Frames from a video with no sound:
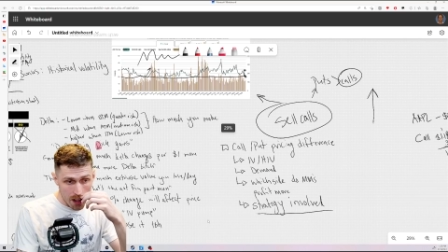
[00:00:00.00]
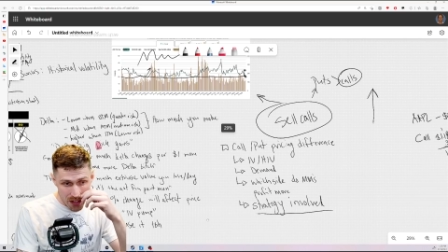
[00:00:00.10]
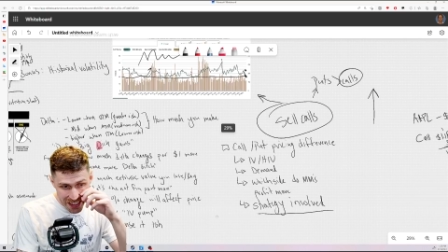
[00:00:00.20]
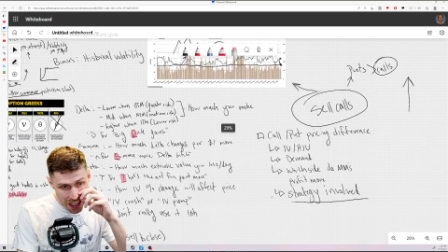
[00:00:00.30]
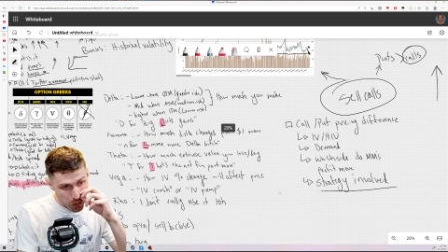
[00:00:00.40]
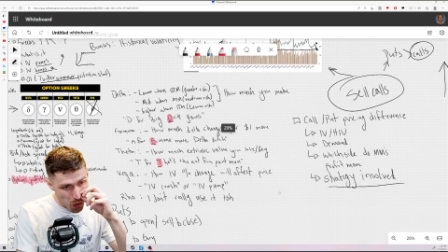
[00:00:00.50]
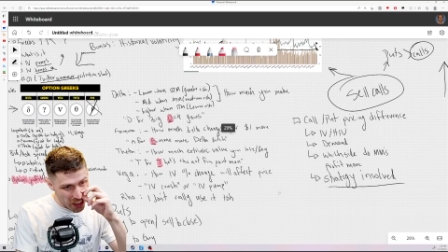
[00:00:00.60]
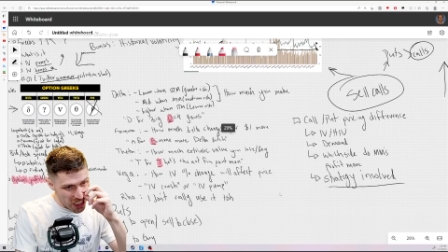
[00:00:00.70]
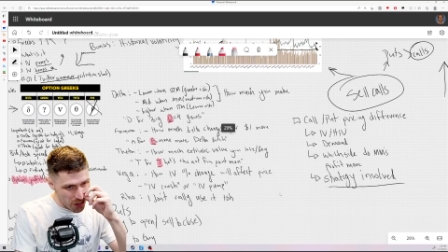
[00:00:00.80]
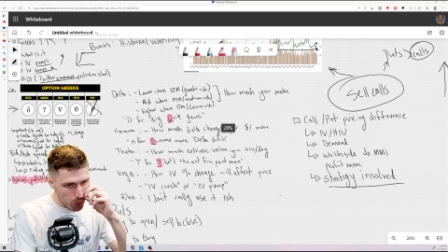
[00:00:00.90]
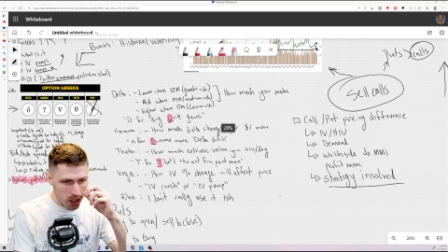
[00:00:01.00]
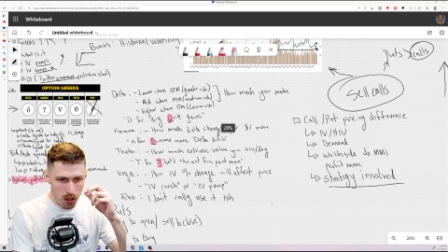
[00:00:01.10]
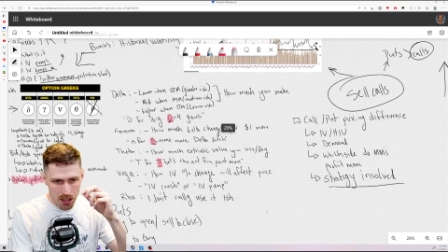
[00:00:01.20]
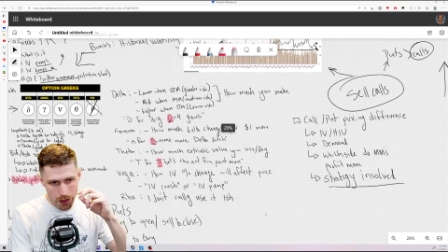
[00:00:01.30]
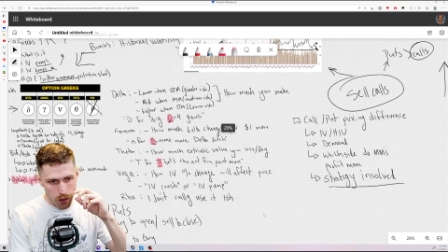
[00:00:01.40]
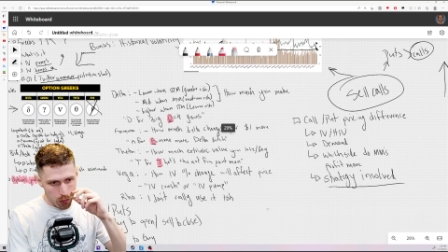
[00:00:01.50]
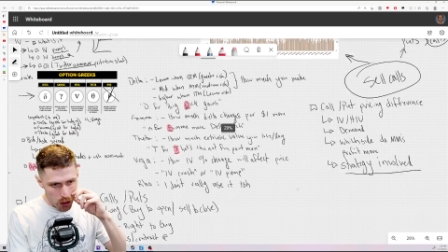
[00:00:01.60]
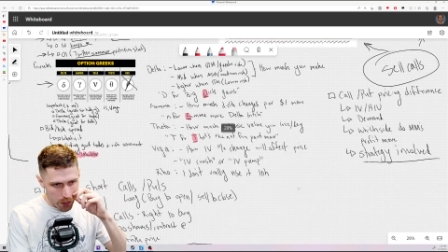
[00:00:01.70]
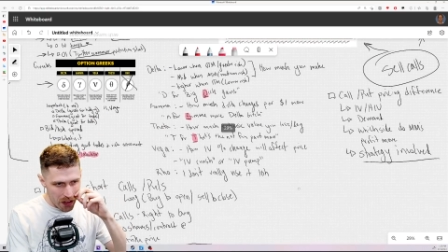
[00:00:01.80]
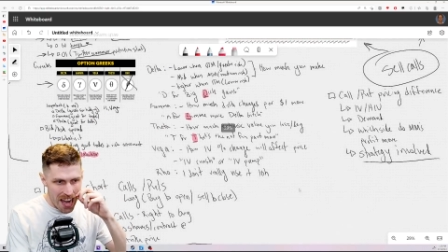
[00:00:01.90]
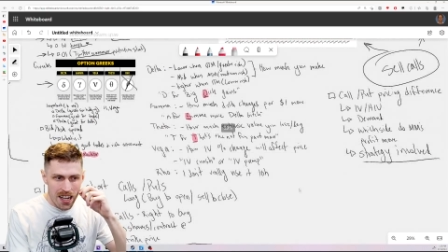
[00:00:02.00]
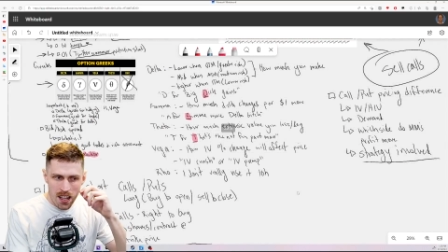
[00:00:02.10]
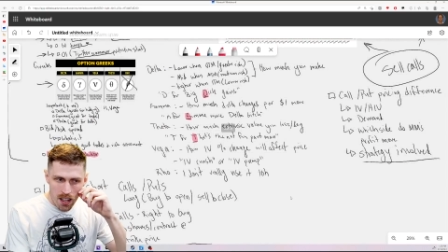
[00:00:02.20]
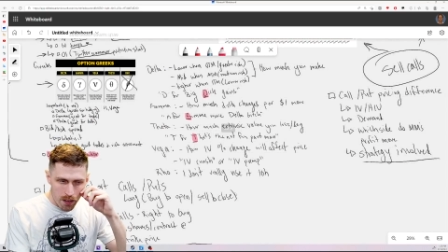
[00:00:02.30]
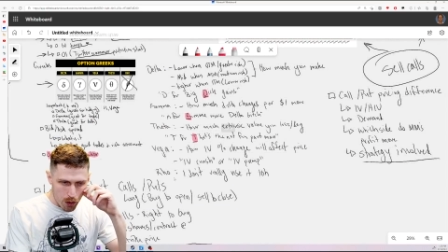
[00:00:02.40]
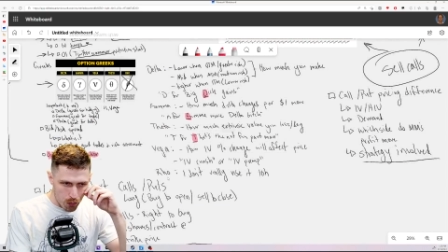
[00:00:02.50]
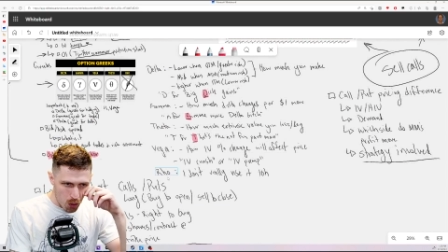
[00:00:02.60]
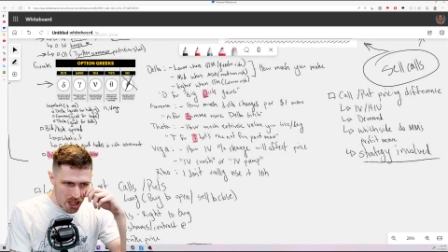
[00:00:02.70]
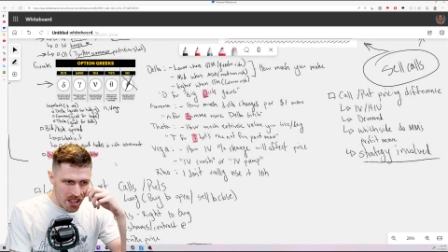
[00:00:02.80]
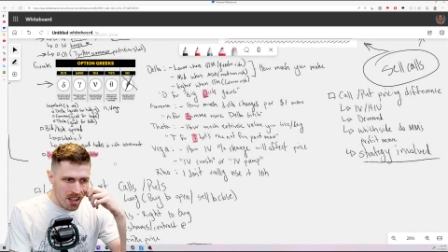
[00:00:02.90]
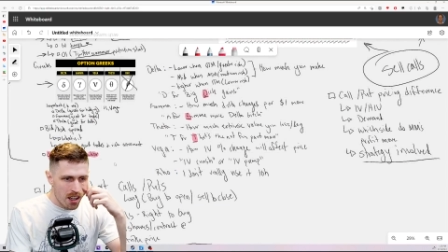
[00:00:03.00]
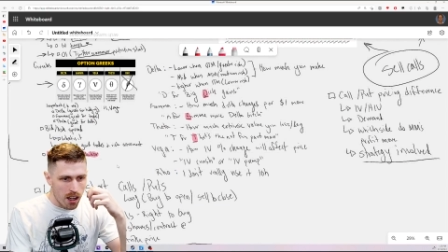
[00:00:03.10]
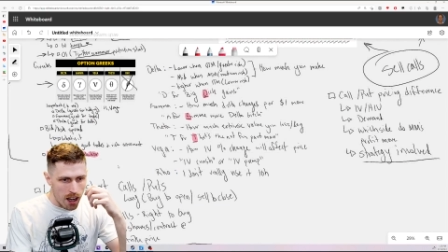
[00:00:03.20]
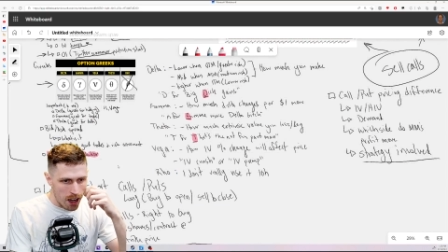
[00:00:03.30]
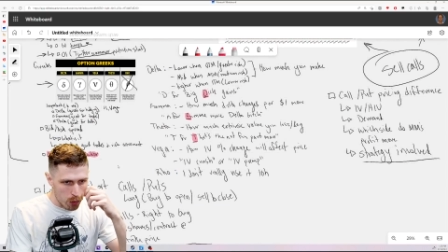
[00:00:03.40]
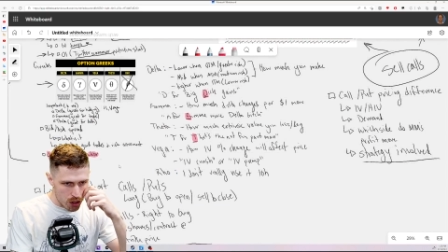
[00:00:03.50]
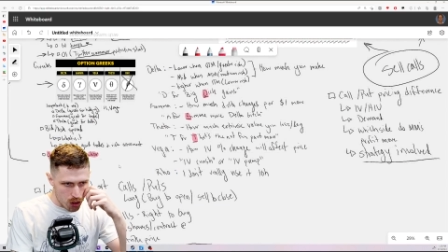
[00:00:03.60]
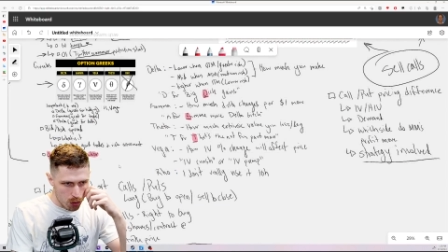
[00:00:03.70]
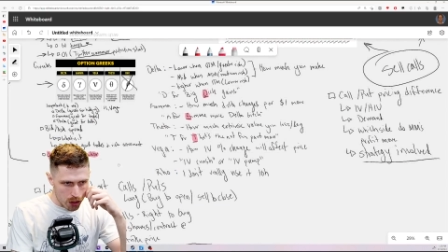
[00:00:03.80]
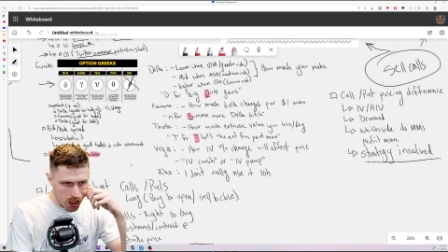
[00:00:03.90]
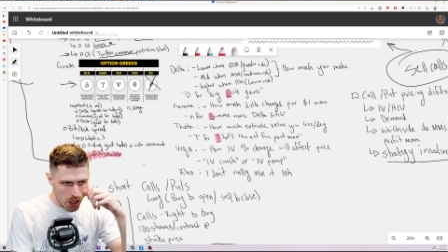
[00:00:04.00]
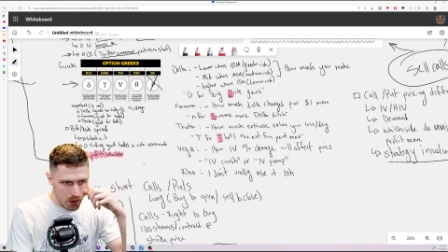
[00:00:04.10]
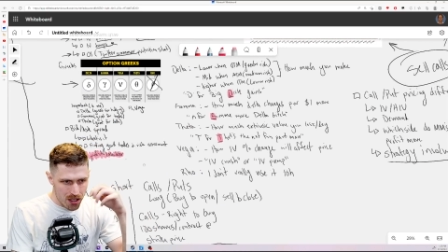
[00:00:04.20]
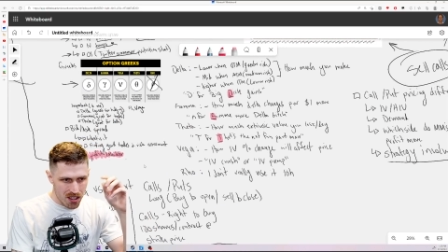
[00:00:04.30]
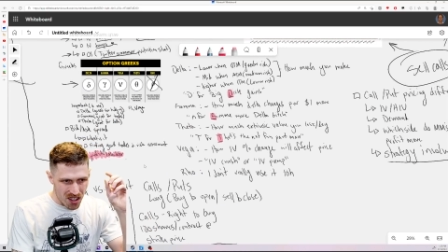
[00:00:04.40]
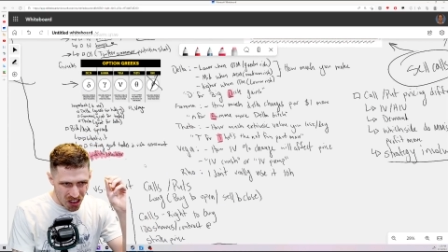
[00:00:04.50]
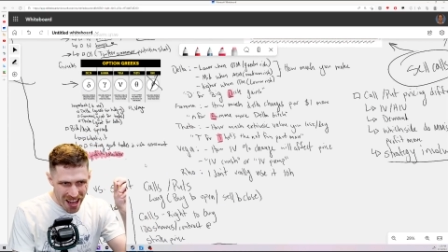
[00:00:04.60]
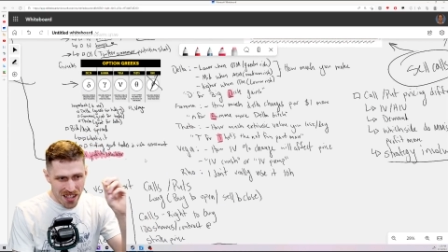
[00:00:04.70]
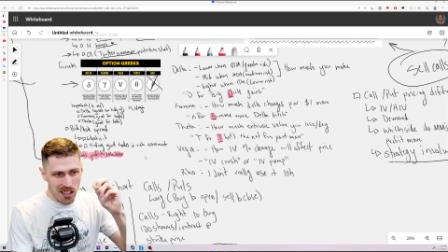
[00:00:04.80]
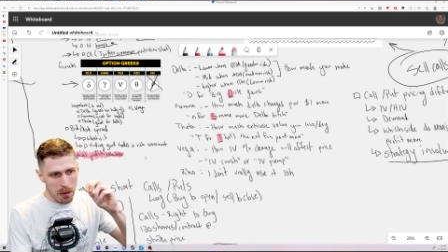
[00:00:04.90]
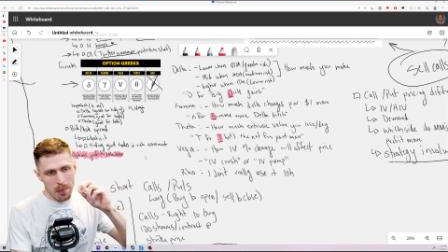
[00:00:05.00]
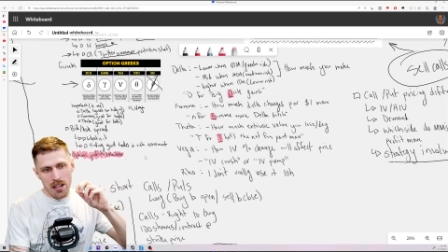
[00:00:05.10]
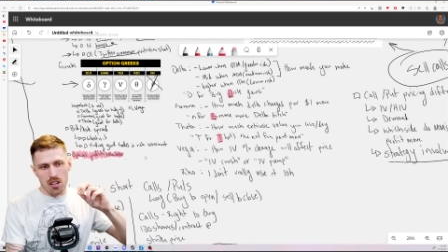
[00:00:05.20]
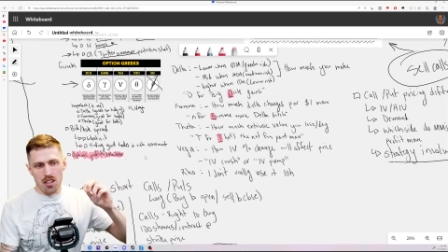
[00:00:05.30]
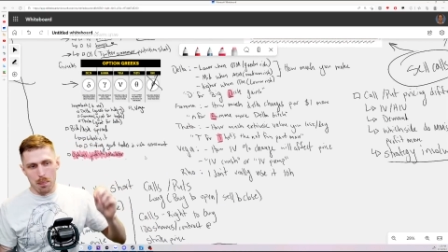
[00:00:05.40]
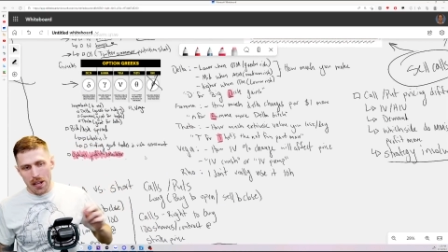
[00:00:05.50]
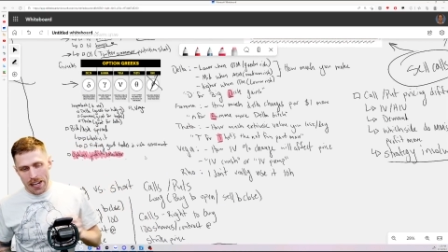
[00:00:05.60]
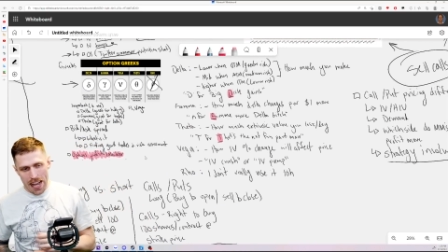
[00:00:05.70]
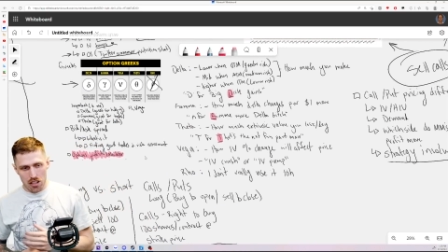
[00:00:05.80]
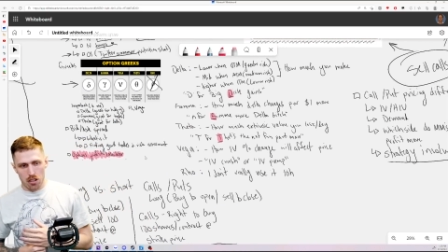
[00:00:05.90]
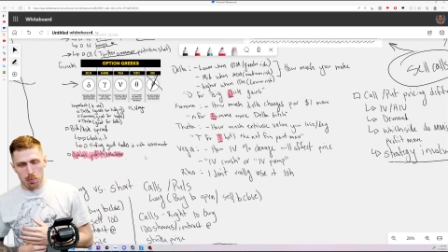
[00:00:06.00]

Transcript: take that for what it is. If you want to use that, feel free. If not, feel free. We're chill regardless. The last thing I'm going to mention is the bid and ask